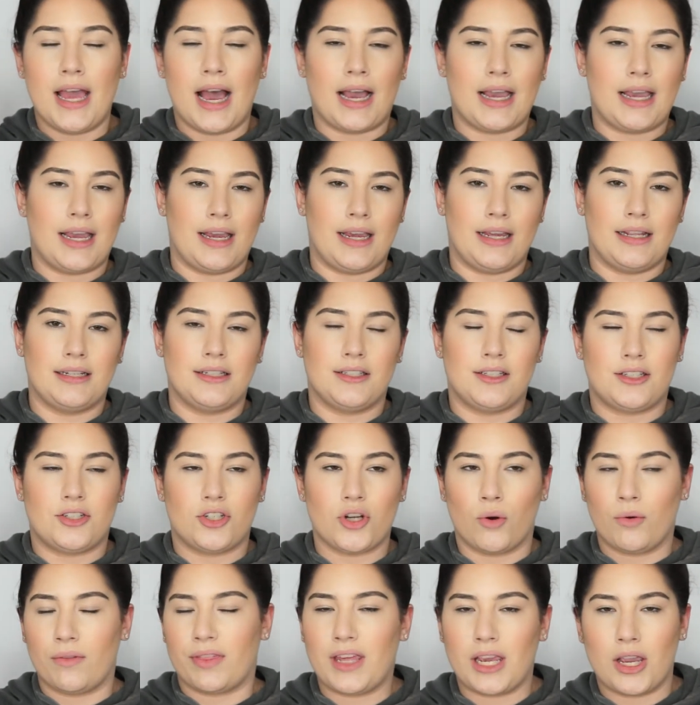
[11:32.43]
I
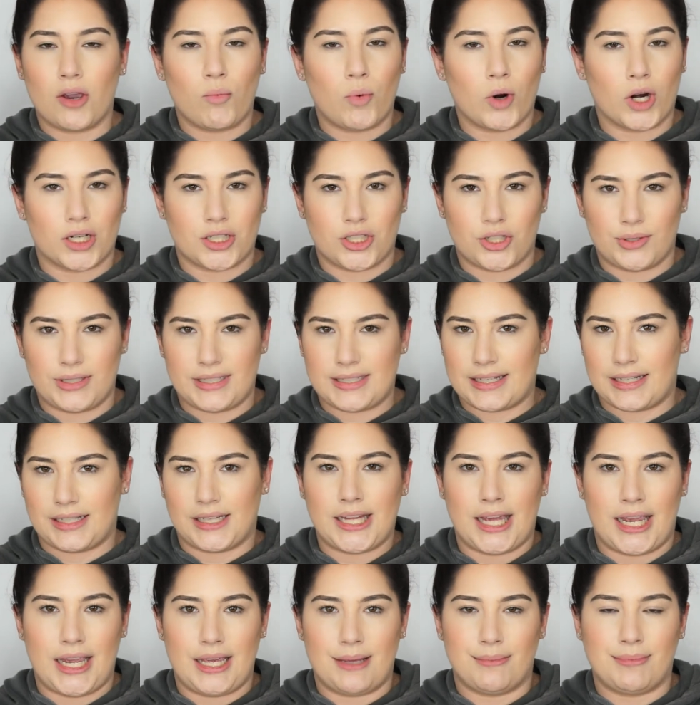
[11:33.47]
don't think it worked to its
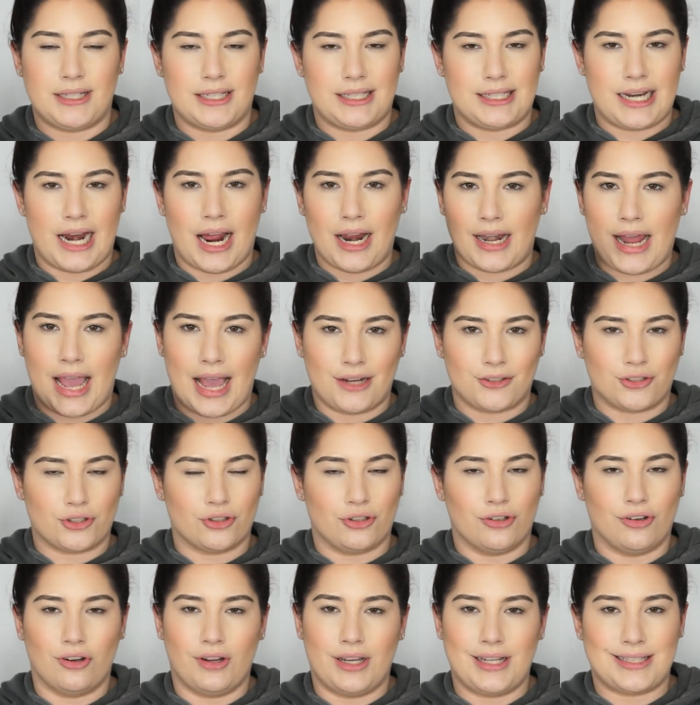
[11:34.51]
claims. It's not
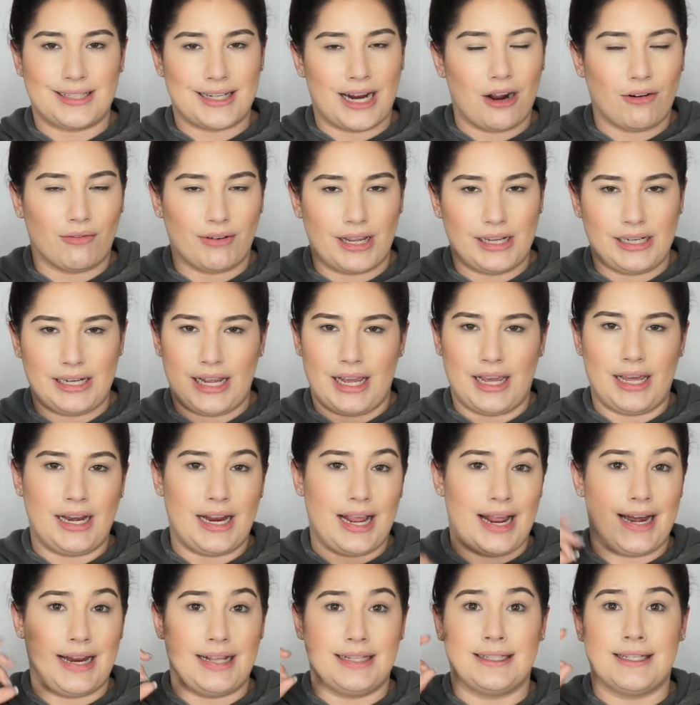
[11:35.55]
natural, it's not
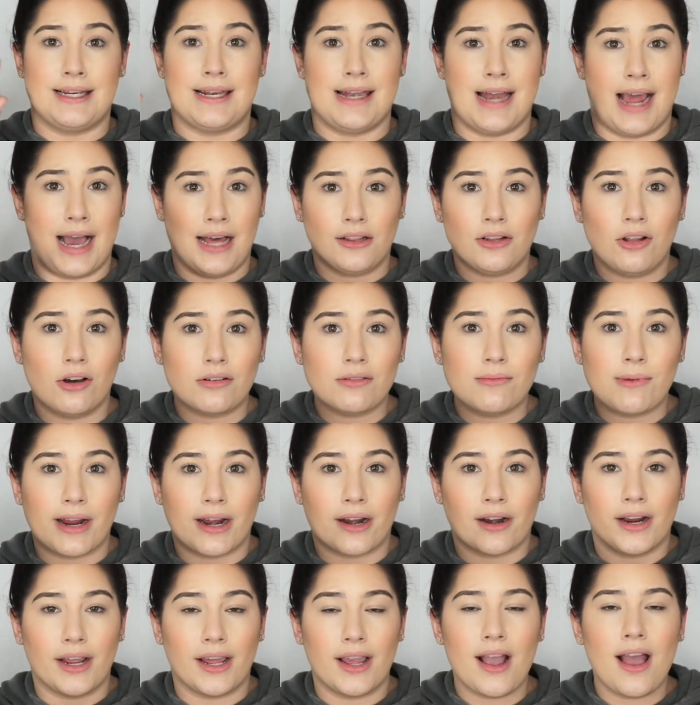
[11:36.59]
radiant, and it's not long
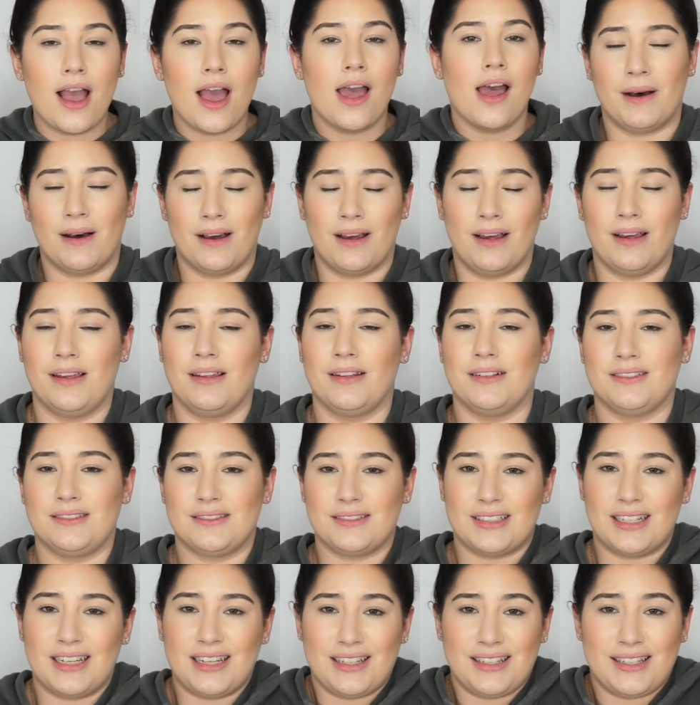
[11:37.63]
wearing. But
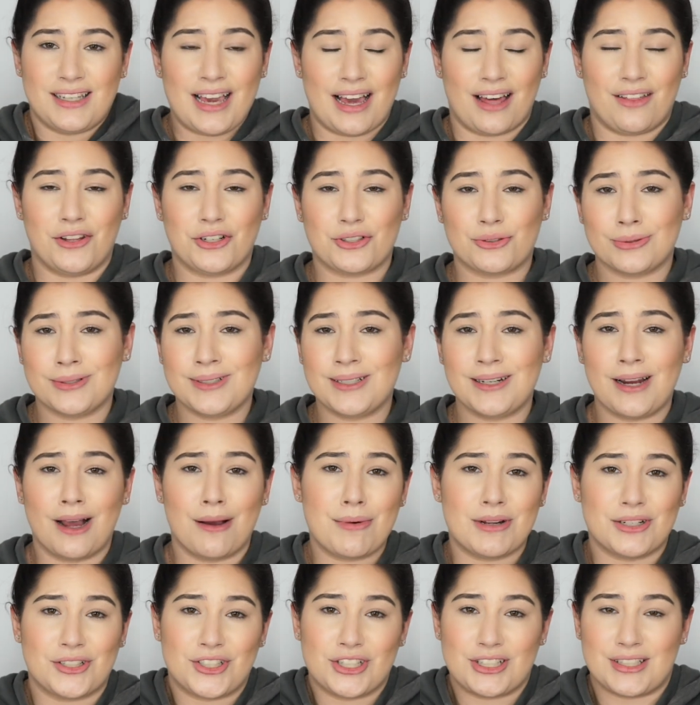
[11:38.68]
yeah, there's really
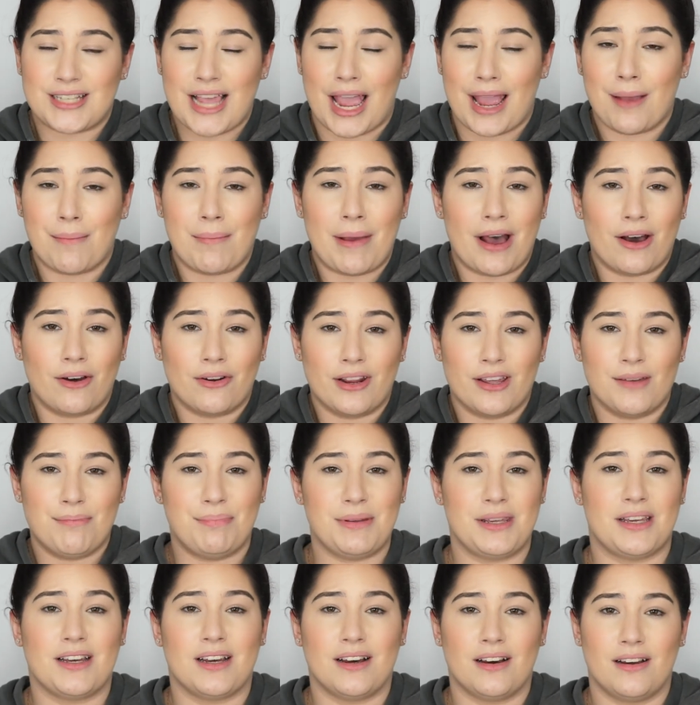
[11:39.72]
not much to say about it,
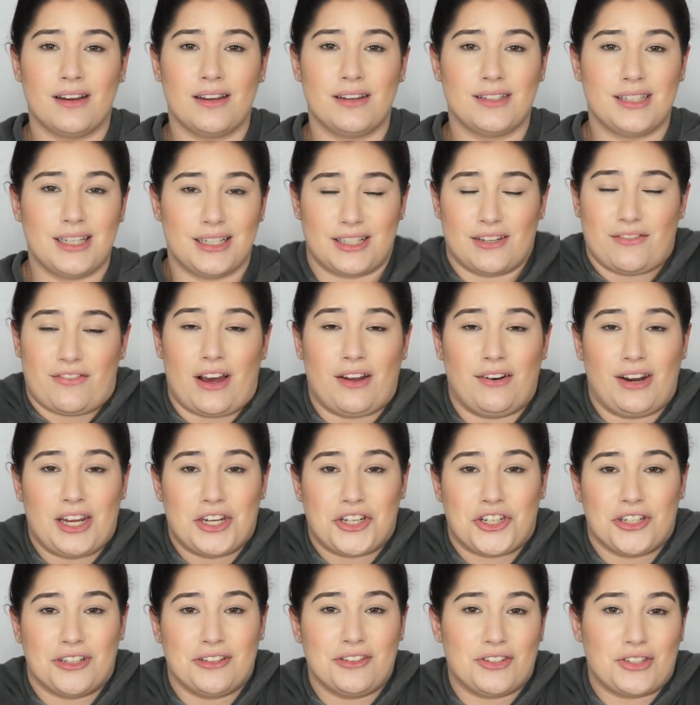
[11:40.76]
because it's a
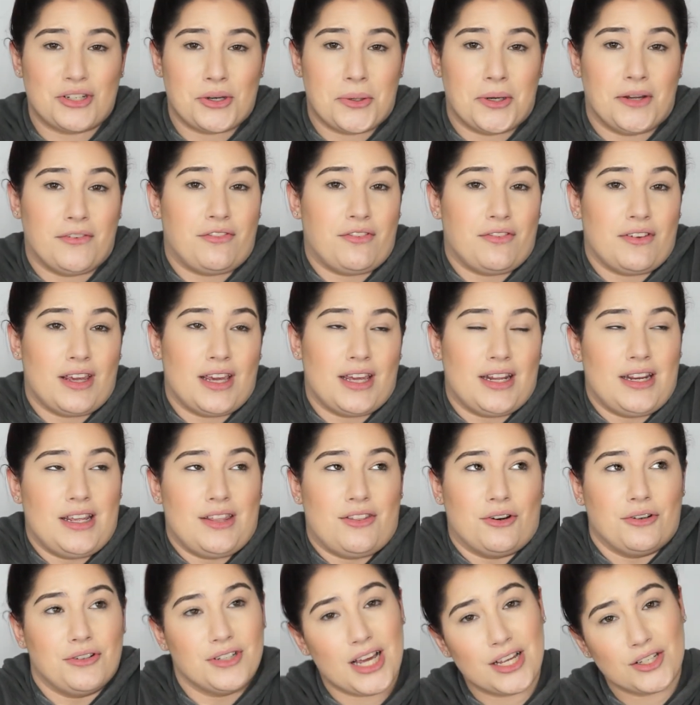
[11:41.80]
foundation, so if it
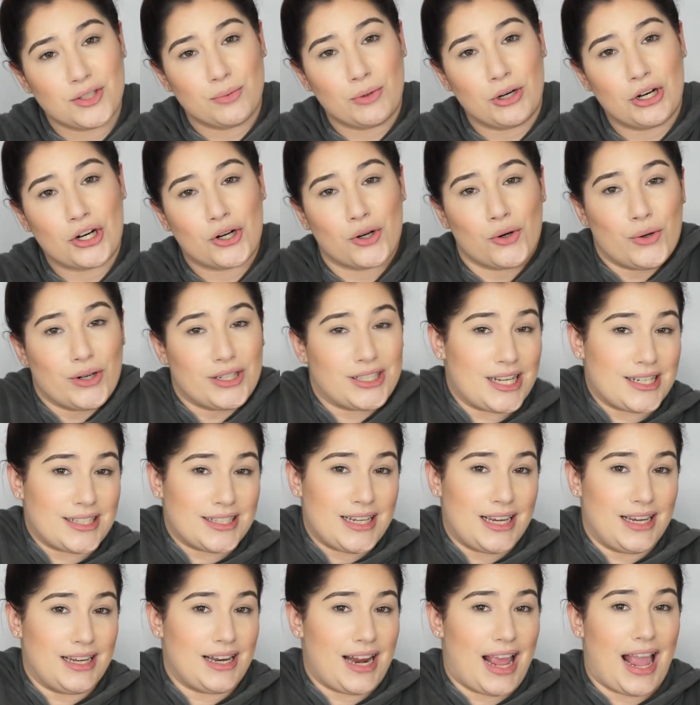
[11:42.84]
either does work or
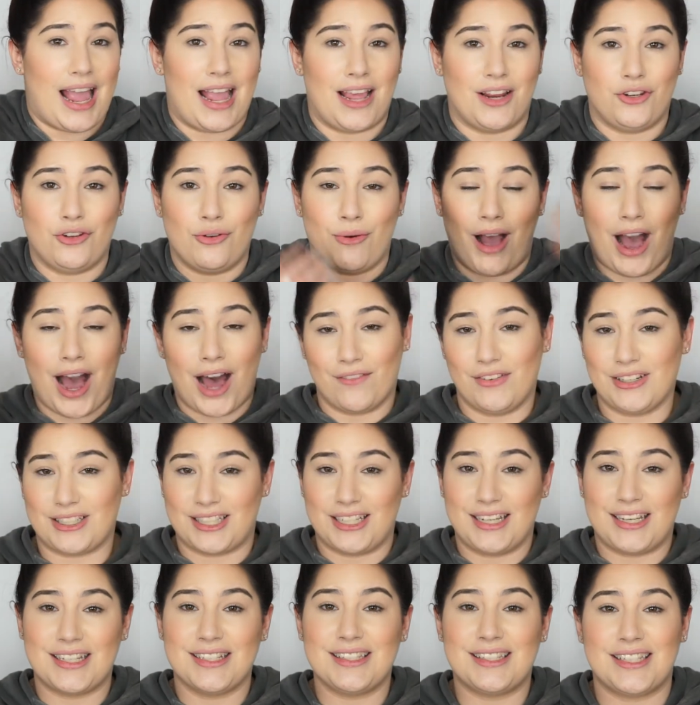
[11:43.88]
doesn't, and you
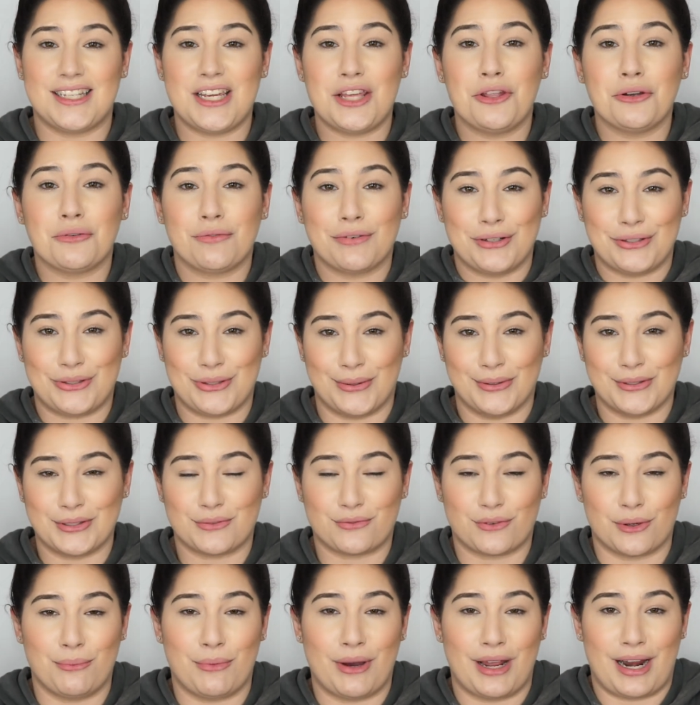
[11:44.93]
obviously can see the
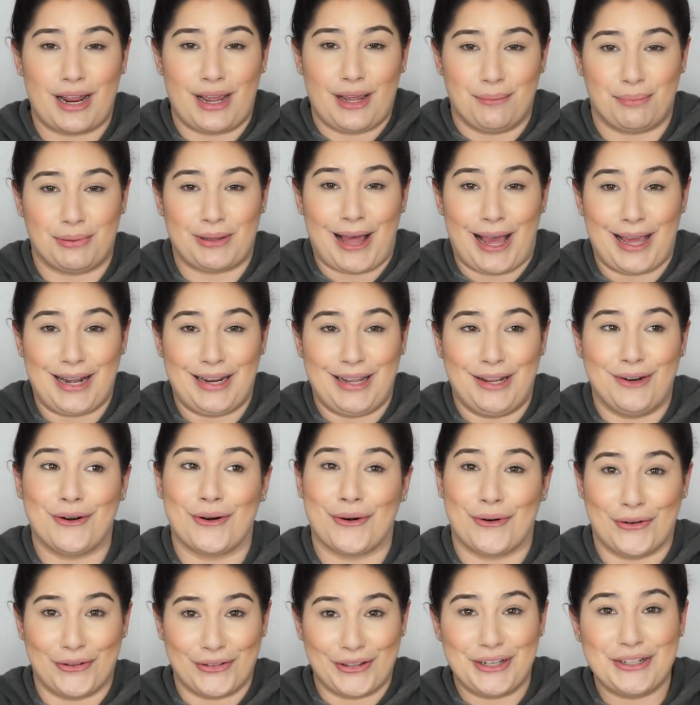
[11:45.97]
results from when I applied it
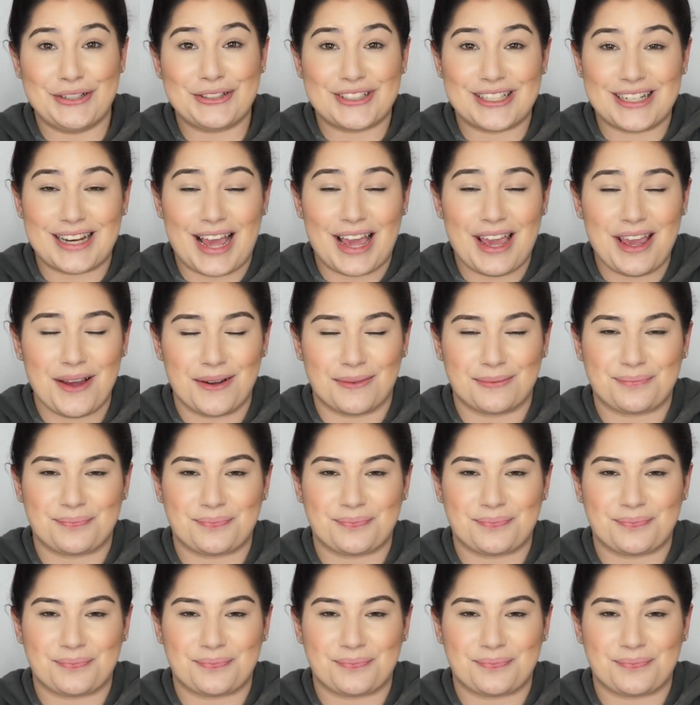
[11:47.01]
earlier today.